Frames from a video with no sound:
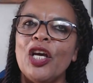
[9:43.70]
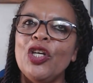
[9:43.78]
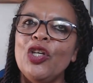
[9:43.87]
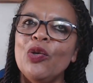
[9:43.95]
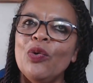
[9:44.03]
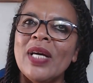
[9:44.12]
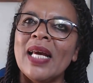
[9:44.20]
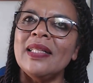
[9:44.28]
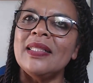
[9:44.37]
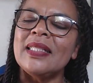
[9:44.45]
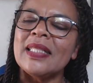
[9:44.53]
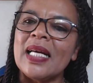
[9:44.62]
you can
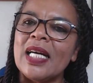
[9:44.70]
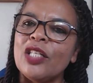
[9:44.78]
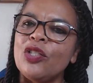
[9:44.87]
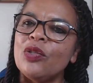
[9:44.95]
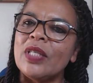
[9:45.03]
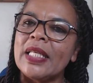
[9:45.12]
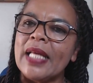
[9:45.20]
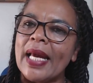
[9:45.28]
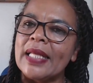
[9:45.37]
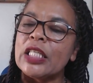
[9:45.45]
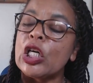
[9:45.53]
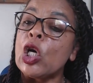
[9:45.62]
try to
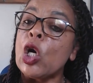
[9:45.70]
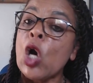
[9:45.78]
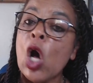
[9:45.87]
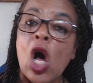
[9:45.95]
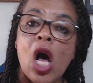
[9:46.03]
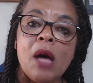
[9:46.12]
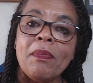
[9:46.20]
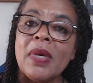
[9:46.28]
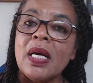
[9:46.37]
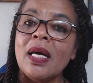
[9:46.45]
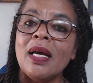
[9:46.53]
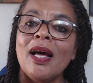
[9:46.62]
create a
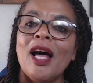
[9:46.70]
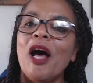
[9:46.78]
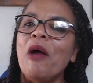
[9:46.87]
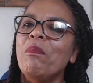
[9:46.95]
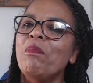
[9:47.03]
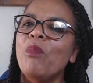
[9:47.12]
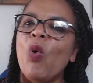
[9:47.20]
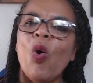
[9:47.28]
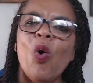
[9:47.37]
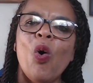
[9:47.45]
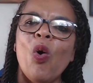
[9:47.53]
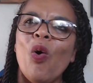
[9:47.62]
calmer,
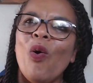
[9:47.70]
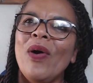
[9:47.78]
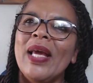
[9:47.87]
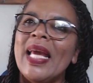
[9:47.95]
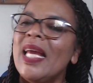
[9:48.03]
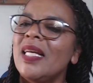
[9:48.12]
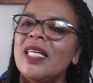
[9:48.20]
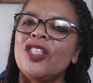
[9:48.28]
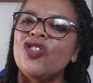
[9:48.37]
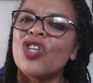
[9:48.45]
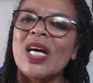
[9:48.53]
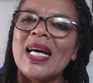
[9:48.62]
more
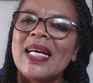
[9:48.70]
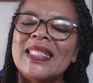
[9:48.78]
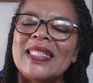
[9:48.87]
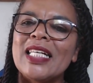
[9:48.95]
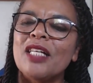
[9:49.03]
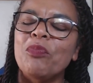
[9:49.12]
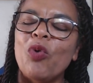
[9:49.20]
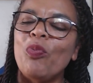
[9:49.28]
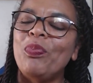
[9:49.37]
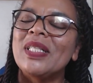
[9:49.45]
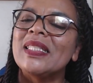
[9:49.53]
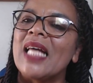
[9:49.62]
energizing and more
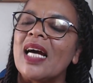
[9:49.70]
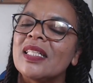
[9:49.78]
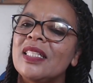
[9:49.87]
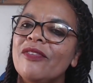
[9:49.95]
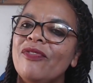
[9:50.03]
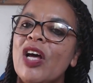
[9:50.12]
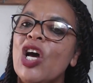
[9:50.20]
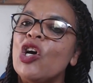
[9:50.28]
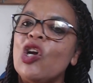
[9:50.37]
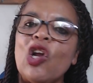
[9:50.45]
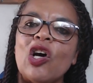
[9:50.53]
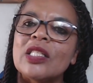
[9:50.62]
productive
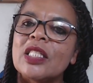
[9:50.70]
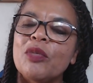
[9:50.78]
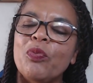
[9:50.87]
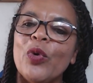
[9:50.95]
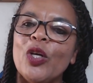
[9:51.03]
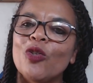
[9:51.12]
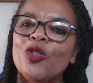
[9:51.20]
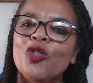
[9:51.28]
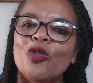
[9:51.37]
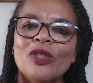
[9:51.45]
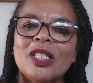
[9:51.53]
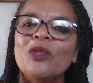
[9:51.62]
classroom where your
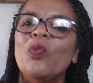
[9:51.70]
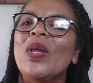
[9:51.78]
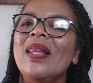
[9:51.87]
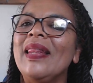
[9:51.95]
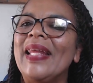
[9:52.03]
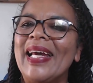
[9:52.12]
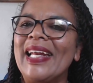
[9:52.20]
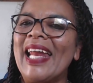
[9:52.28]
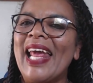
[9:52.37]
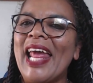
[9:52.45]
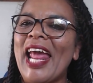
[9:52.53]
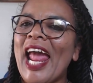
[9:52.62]
children will learn.
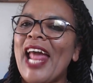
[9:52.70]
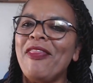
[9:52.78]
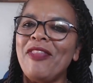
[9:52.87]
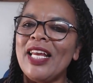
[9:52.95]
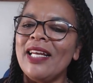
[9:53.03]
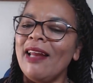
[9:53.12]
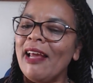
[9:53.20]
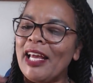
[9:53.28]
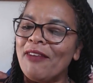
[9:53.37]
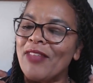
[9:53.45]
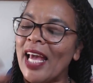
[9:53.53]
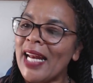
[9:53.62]
And then
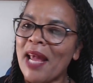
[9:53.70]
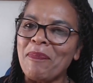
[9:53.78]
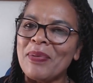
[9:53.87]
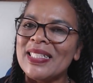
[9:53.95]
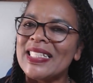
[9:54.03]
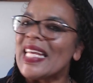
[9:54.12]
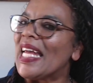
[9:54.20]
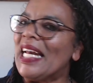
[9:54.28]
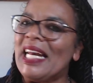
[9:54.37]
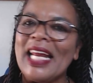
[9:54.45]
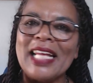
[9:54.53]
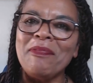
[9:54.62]
if that happens,
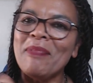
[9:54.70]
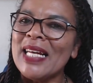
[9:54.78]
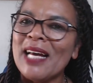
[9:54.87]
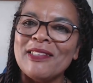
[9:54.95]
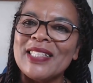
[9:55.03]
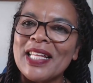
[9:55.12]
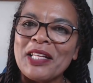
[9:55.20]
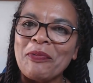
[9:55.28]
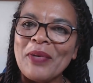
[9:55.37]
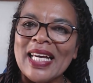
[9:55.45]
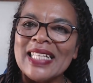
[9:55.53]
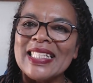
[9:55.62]
let me know so that
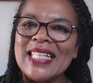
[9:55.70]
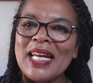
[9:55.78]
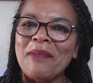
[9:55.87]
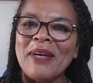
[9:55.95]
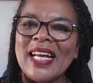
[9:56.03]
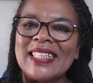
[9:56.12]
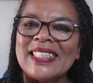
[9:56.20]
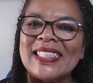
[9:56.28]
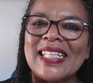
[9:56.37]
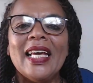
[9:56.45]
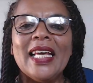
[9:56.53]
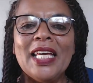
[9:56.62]
we can celebrate.
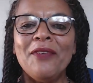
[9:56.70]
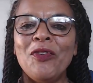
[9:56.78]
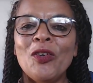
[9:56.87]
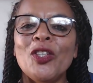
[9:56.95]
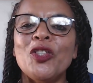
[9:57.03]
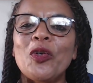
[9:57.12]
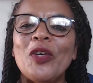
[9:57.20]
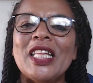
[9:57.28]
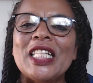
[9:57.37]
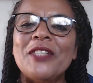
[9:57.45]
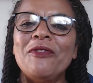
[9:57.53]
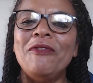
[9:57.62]
If you enjoyed
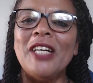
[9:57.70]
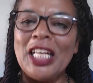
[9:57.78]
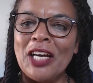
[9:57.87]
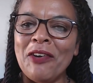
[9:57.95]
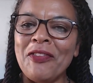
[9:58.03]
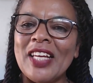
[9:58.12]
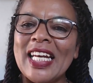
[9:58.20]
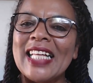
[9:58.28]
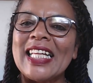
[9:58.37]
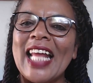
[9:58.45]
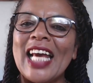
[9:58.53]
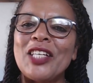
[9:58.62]
this video, then I'd
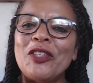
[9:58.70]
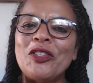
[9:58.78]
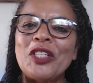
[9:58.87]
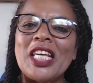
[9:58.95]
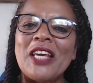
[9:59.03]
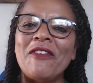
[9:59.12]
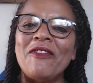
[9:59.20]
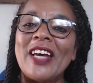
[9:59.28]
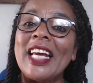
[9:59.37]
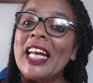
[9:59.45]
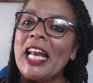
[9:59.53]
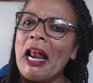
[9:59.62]
like you to give
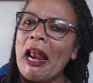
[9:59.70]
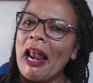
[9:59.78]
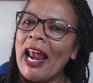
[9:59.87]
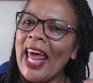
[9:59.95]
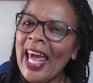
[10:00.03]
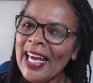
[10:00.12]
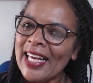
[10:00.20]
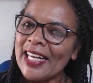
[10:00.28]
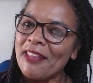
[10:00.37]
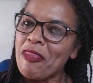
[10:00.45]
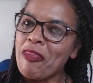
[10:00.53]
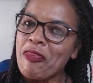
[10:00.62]
a like, a
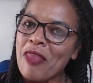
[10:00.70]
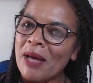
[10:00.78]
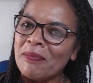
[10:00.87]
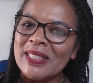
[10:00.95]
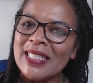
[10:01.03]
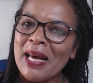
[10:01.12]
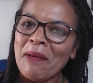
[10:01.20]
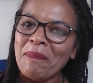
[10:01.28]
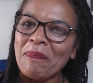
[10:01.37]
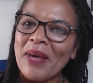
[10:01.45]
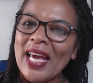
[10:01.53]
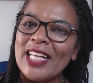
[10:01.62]
thumbs
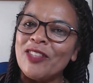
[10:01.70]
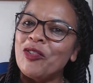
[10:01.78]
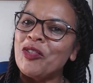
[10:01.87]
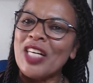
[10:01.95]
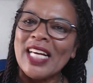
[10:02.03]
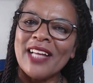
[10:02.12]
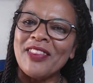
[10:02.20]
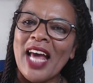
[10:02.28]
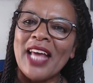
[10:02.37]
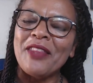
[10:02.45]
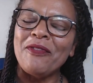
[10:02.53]
up, and check out the other